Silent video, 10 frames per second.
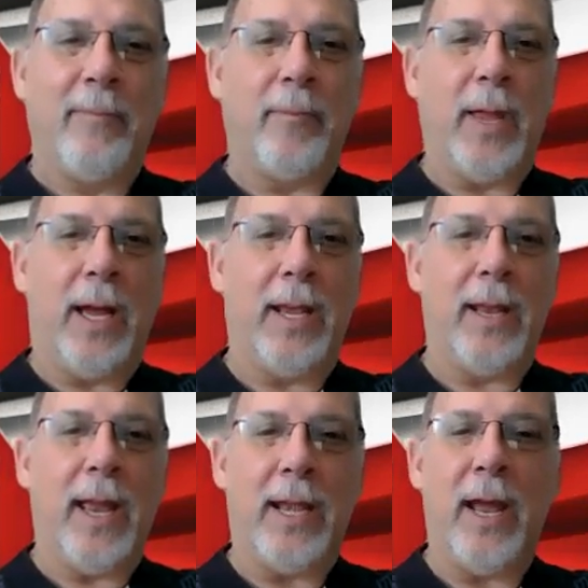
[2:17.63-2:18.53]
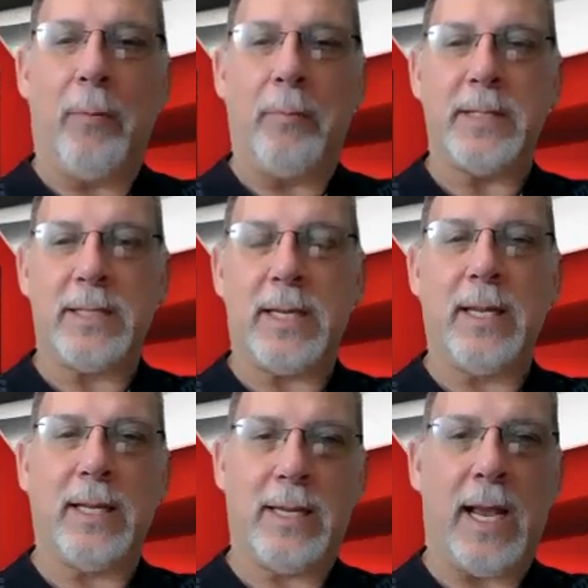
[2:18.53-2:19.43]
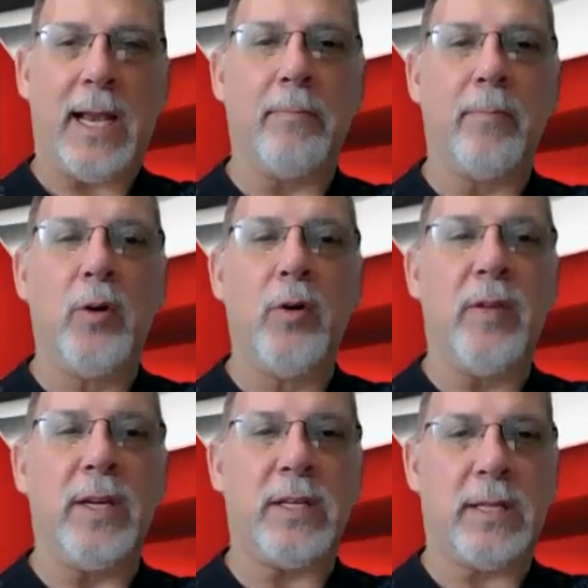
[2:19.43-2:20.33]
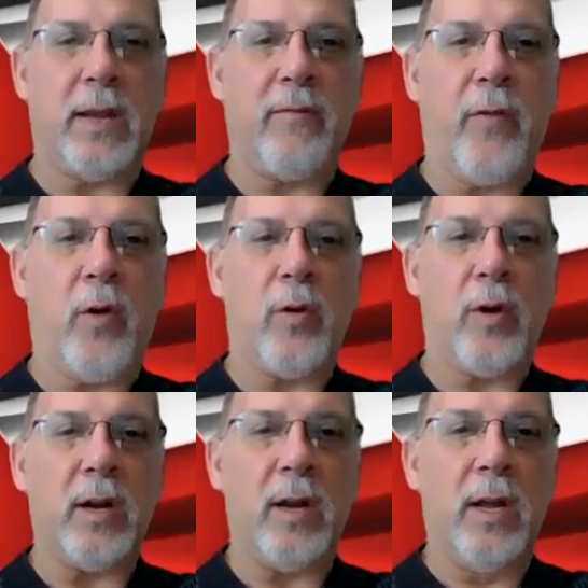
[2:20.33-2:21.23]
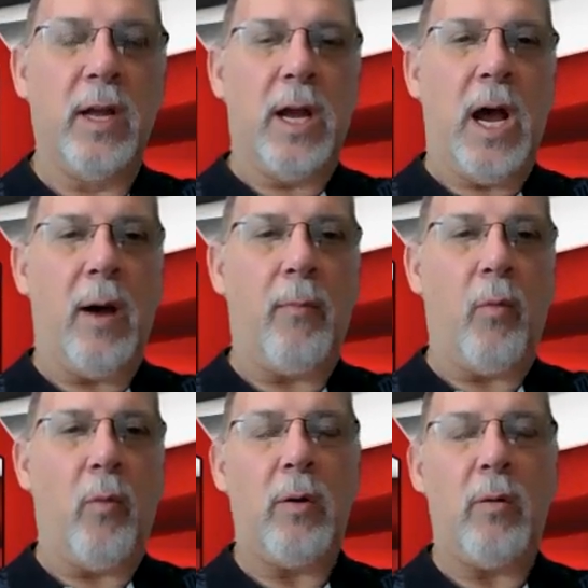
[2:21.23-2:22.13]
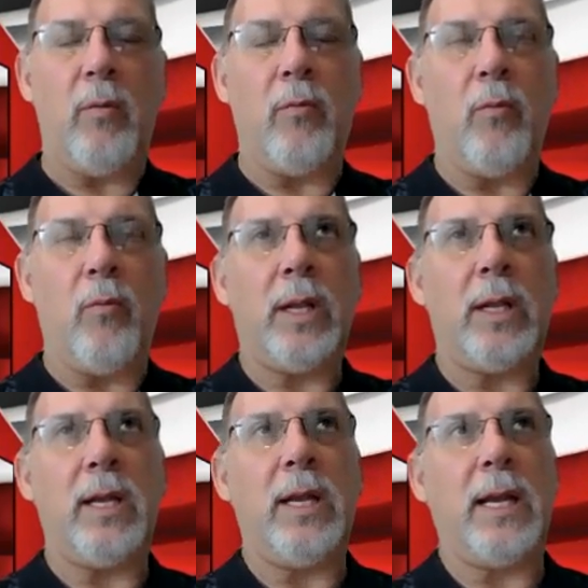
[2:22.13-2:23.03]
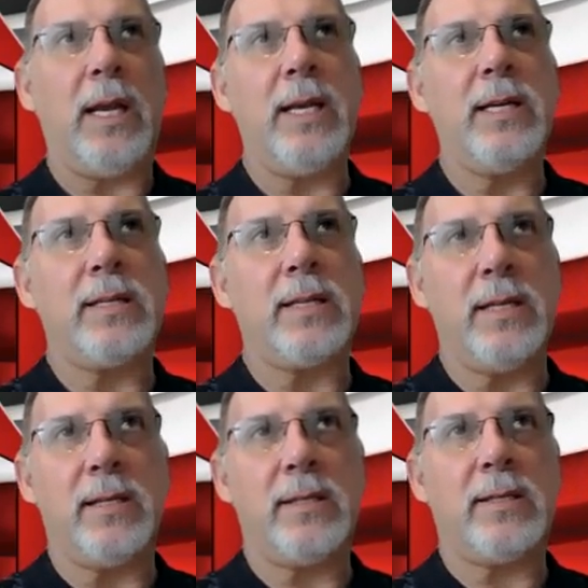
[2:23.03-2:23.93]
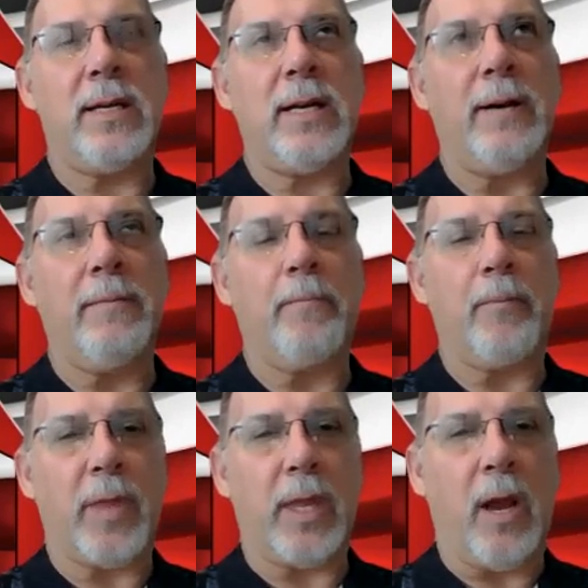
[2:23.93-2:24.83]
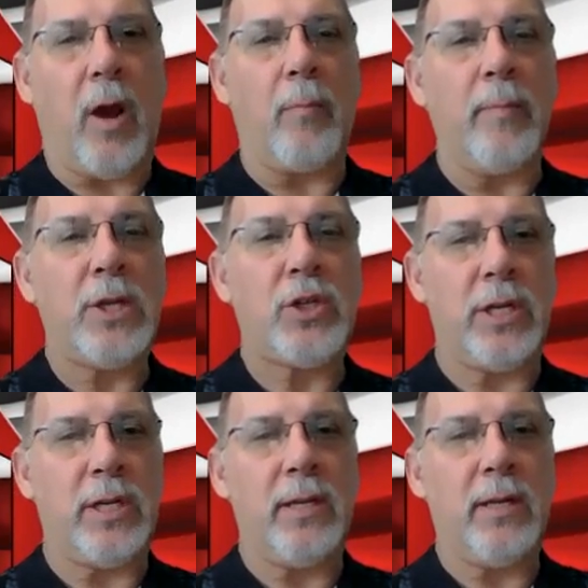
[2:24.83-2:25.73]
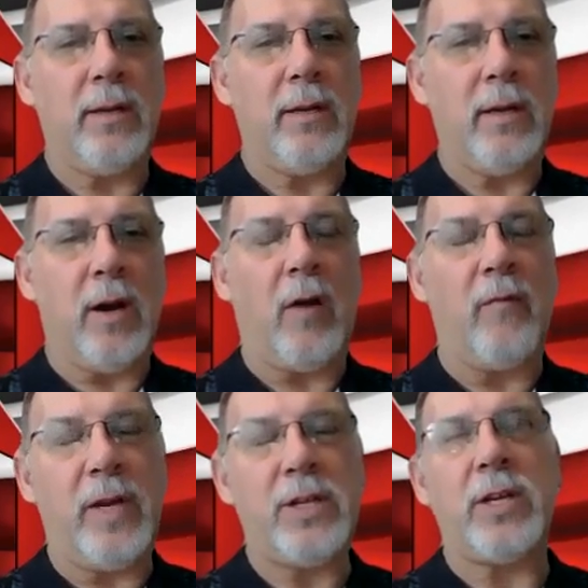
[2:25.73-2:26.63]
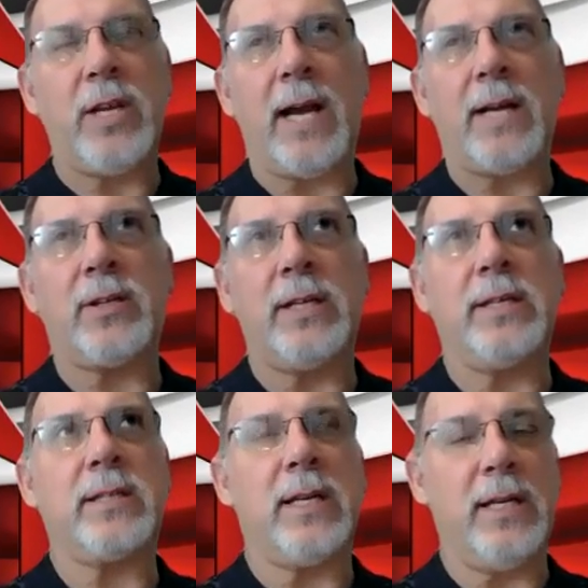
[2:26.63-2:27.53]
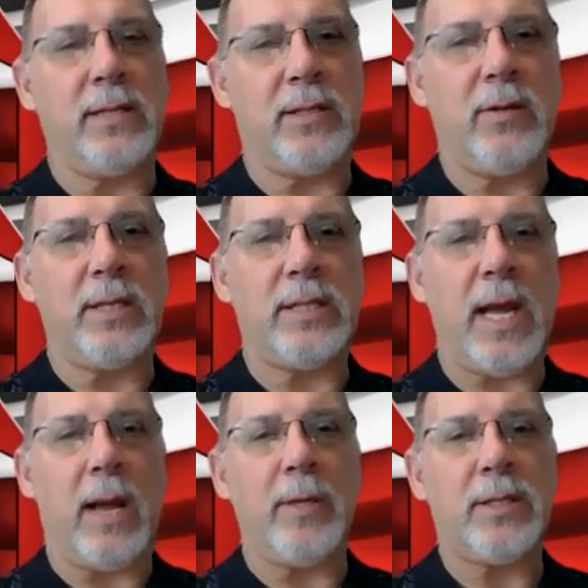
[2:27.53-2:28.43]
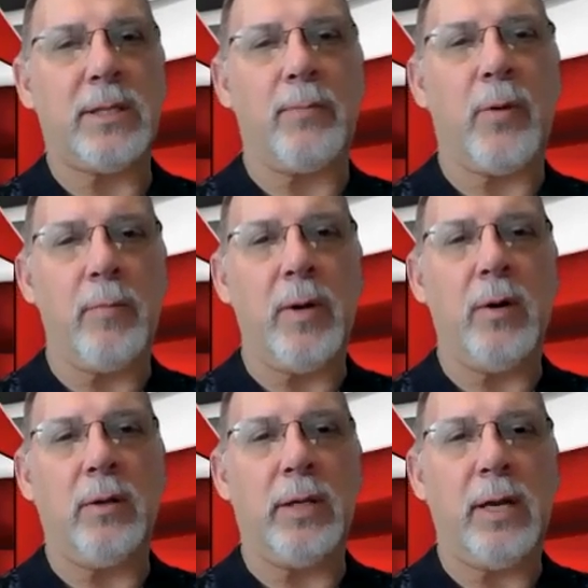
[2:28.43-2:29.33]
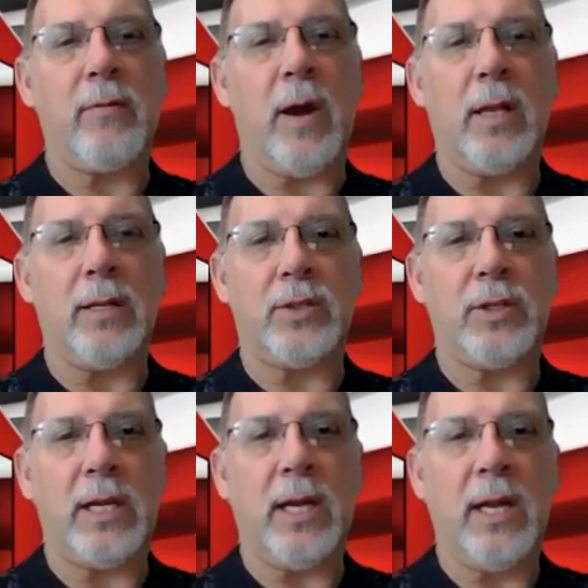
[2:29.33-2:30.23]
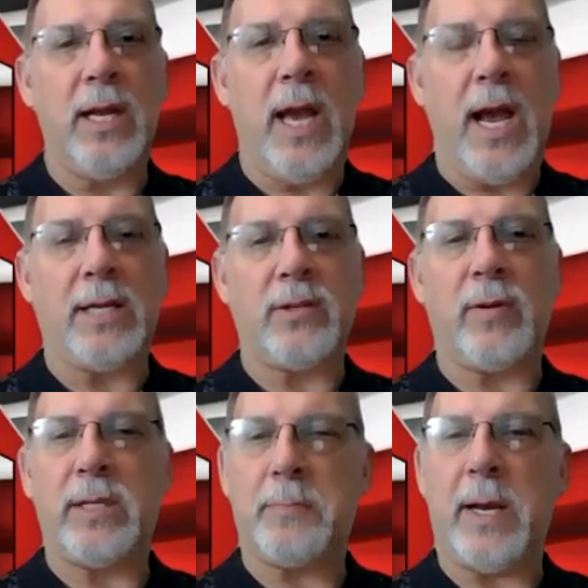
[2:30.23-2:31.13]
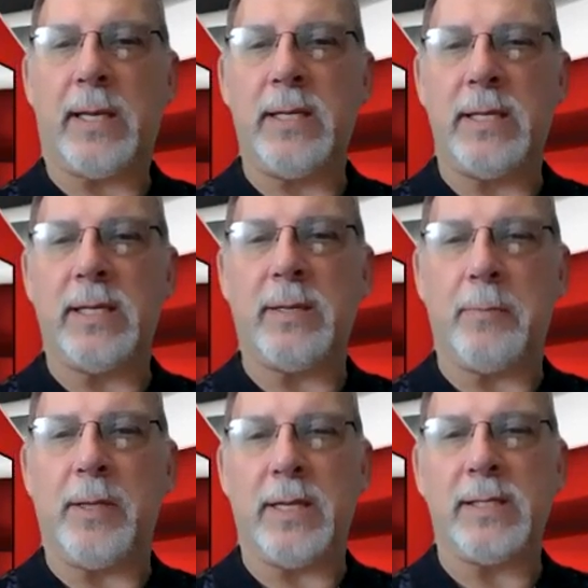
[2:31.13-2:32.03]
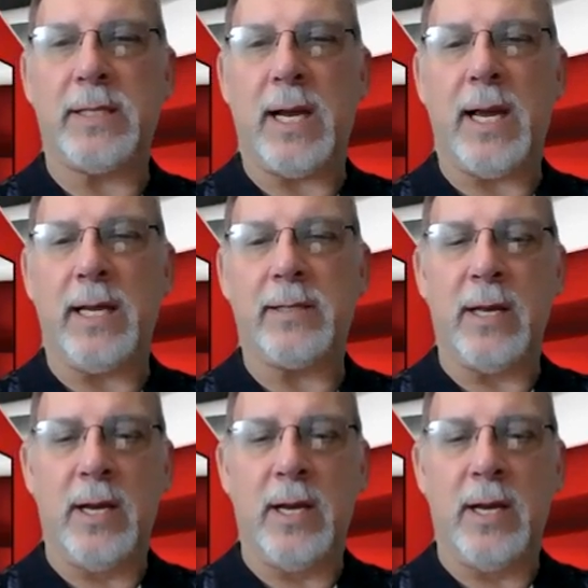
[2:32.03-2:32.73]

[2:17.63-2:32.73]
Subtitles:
and help us kind of move this thing forward. What it is, it's our mission. Our vision actually is to establish and promote leaderology as a respected discipline in science.